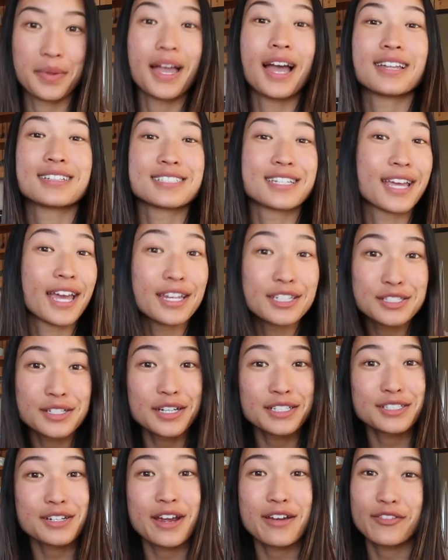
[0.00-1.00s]
but yes in case you
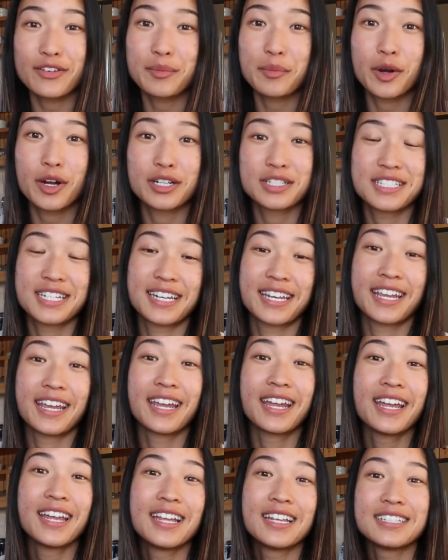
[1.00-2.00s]
guys are ever in Park
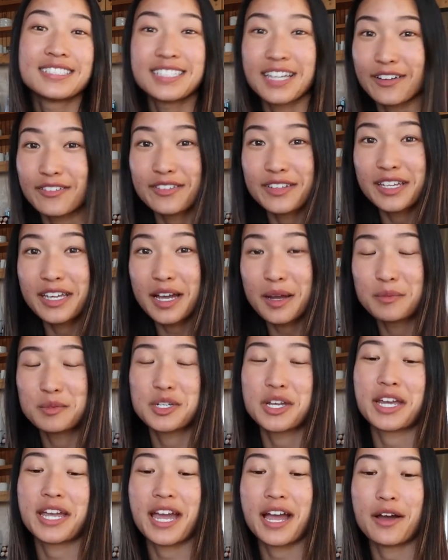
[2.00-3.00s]
City definitely come
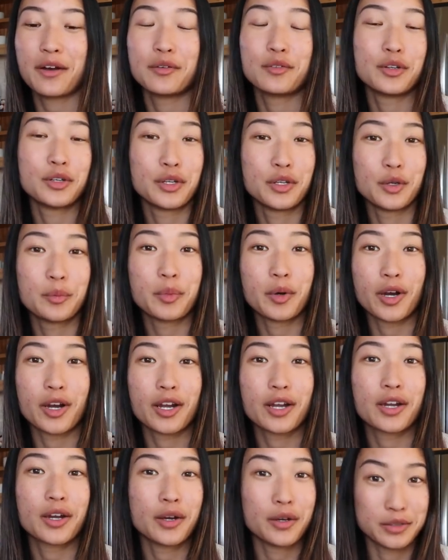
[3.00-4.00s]
check out
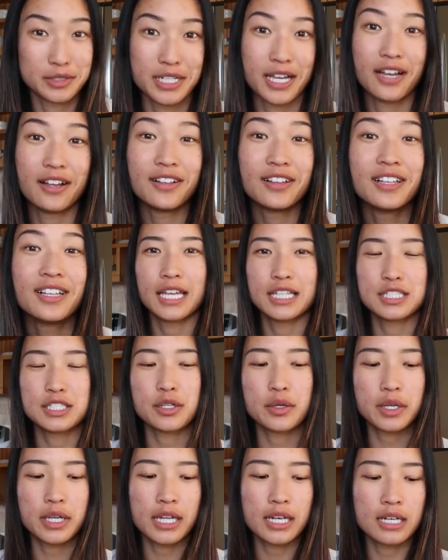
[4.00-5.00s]
Newpark Hotel it's
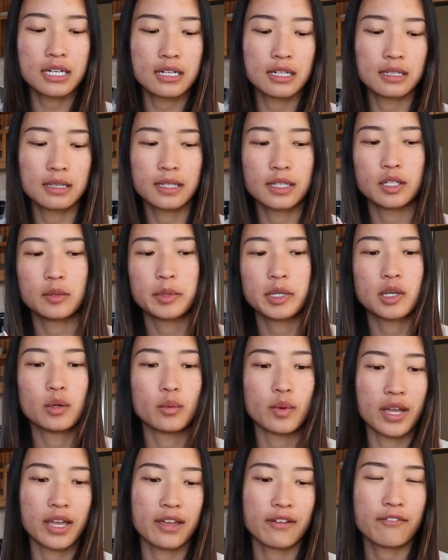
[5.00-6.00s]
located a little bit
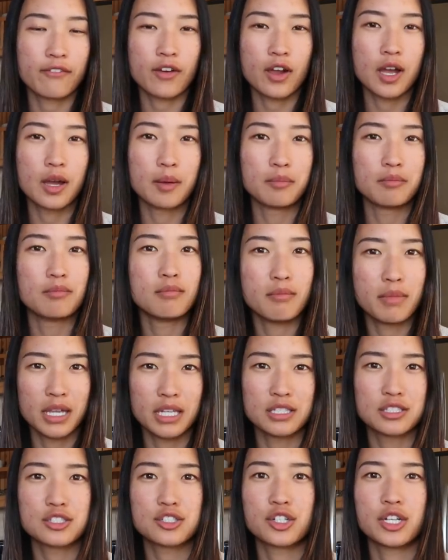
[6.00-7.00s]
away from
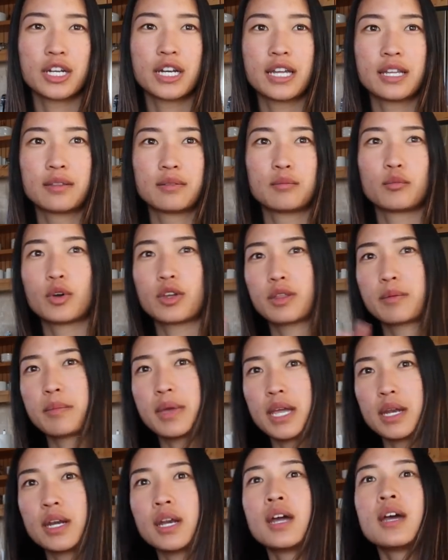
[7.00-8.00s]
Main Street and where the
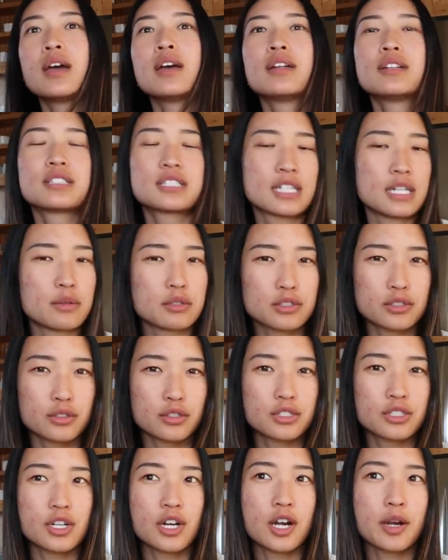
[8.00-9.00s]
main ski
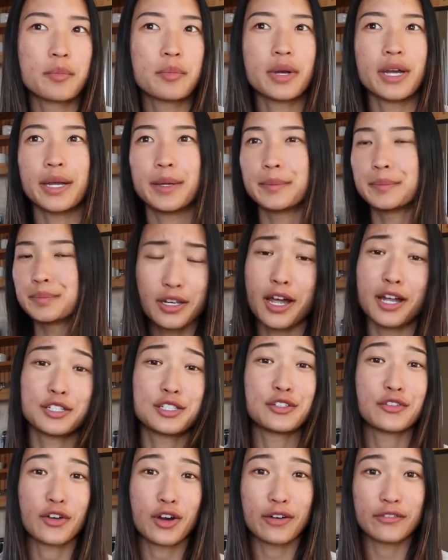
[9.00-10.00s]
resorts are but not
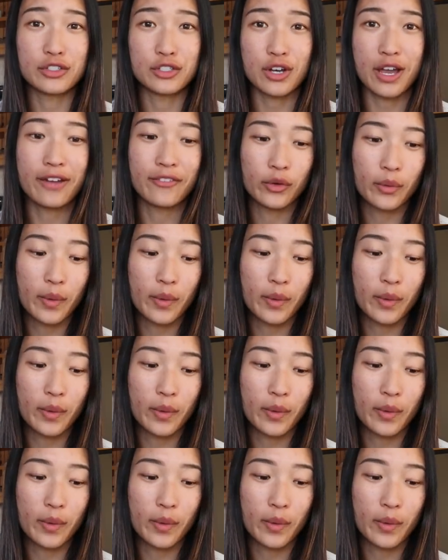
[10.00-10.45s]
too far of a drive